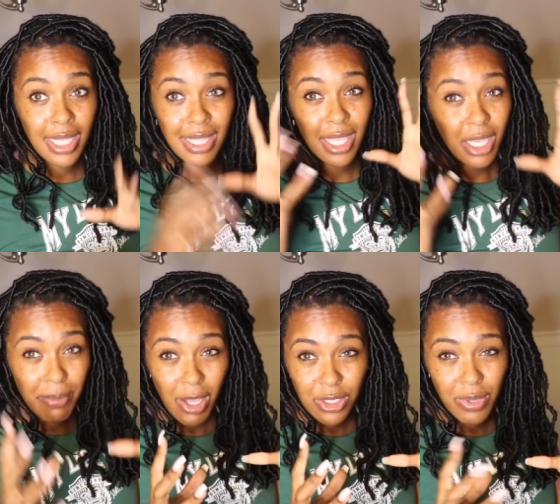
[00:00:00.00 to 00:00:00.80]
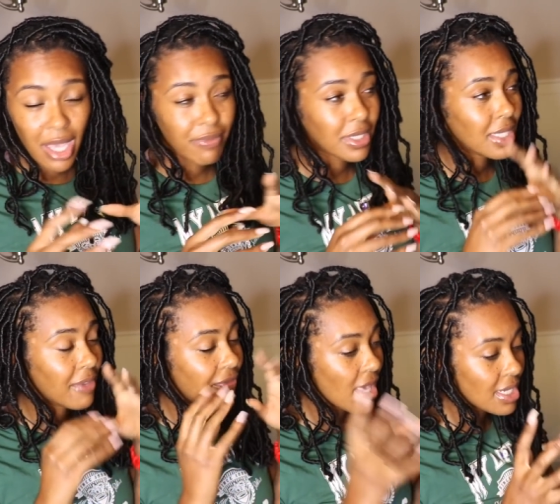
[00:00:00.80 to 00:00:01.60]
They think about you heavily.
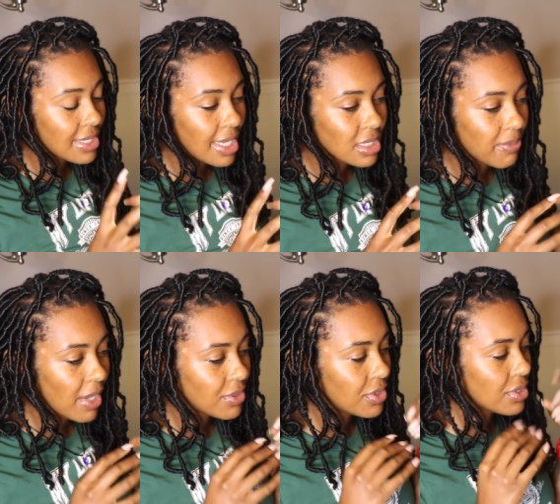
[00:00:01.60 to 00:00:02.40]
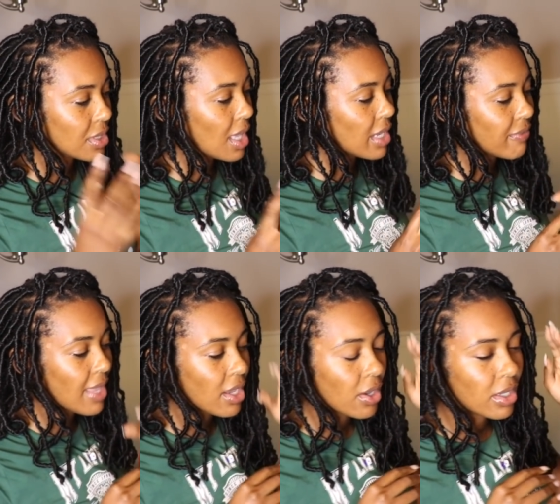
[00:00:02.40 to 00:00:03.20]
They fantasize about you. There's a lot of
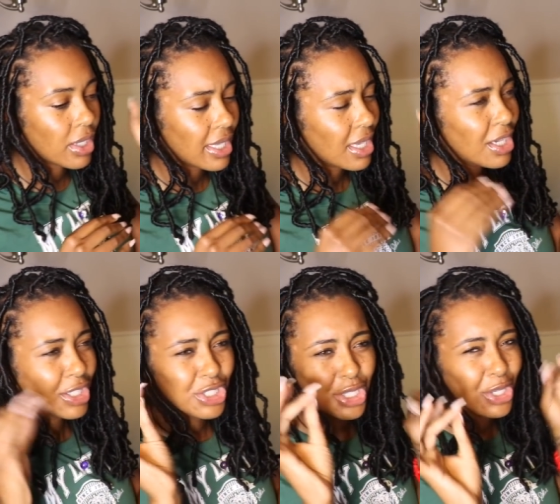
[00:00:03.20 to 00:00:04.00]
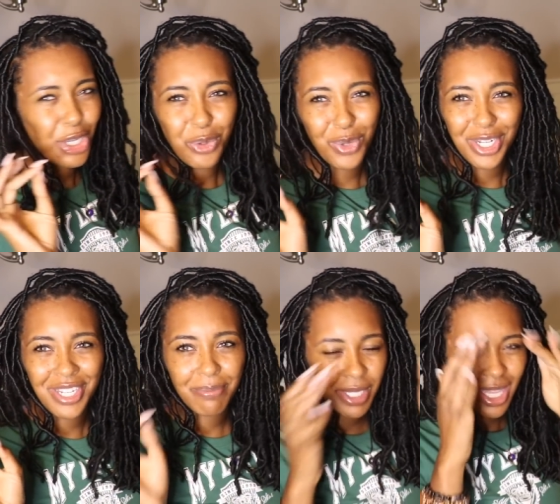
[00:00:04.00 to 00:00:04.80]
like, shoulda, coulda,
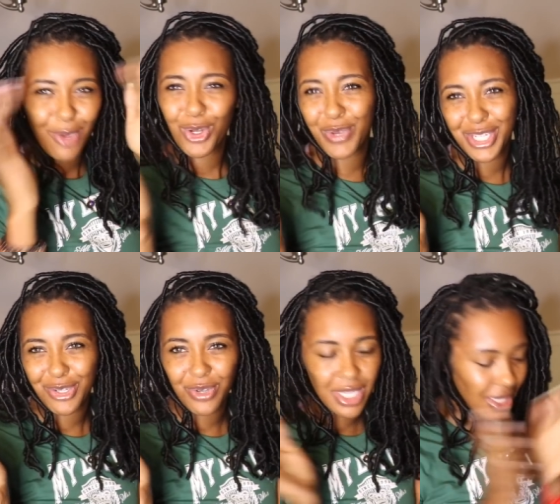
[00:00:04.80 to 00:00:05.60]
woulda, but like, what are we doing?